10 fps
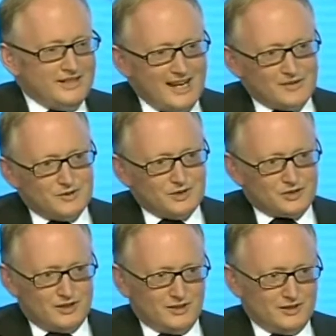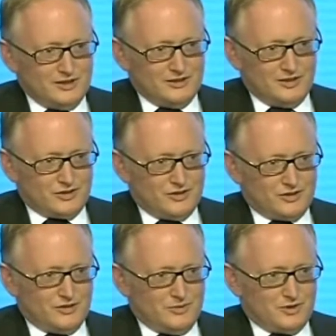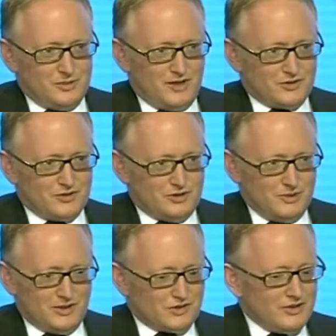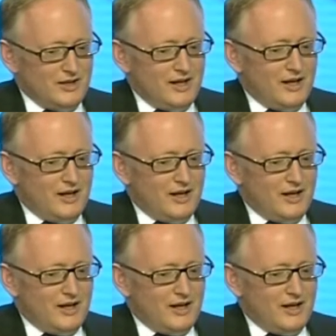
The average trade idea in our system is about 3 months,